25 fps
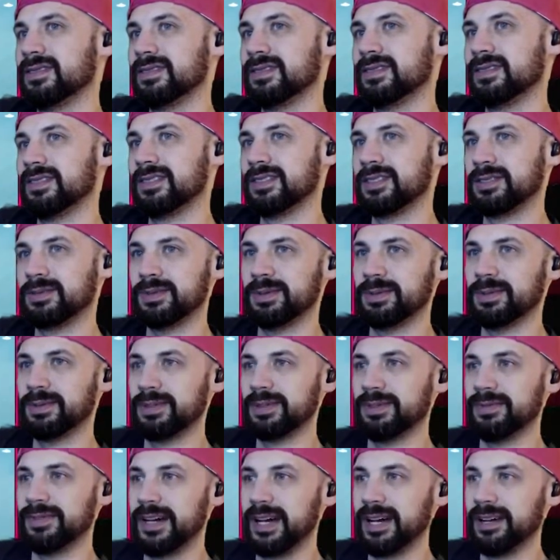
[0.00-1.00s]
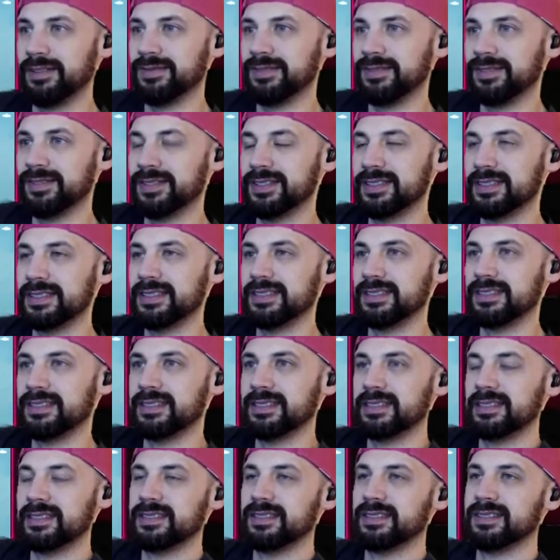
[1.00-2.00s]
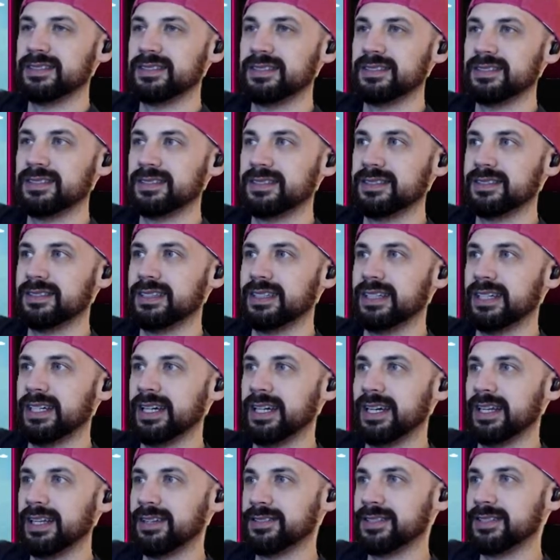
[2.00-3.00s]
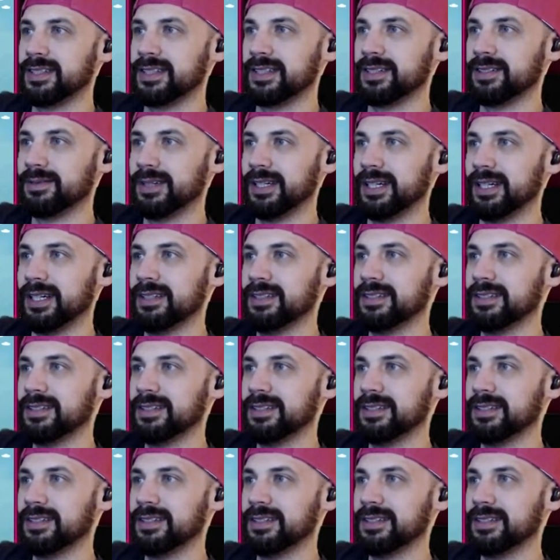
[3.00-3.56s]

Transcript: Let's re-roll the 5. And there's a 3,